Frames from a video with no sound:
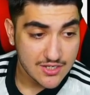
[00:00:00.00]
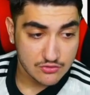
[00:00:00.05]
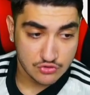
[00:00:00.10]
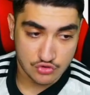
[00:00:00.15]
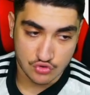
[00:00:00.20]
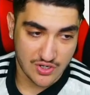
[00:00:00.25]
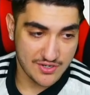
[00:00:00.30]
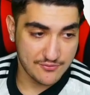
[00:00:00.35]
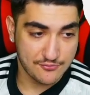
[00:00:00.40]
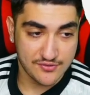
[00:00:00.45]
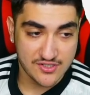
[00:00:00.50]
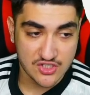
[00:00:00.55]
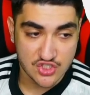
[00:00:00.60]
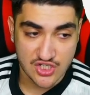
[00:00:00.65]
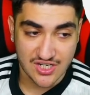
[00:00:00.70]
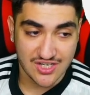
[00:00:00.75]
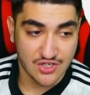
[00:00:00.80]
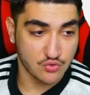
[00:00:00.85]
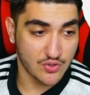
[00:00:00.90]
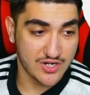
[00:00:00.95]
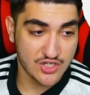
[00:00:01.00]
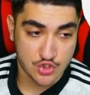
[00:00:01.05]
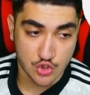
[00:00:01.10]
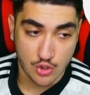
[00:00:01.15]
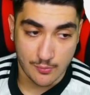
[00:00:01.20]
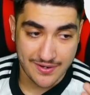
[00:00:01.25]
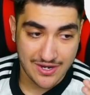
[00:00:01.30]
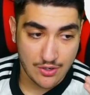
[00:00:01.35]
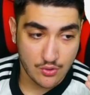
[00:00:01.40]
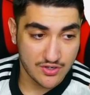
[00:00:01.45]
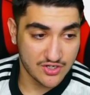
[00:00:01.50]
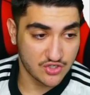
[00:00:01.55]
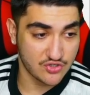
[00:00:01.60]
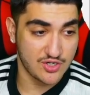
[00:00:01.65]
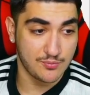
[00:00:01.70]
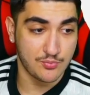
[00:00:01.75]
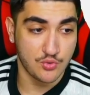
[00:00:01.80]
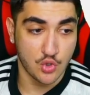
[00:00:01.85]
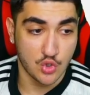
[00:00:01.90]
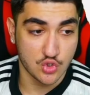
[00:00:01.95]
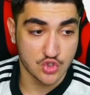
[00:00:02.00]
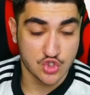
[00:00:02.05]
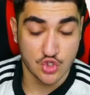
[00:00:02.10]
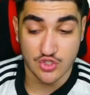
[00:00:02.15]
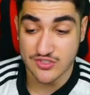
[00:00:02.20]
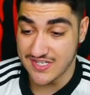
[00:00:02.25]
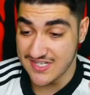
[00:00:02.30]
Great finishing, great shot power, incredible long shots.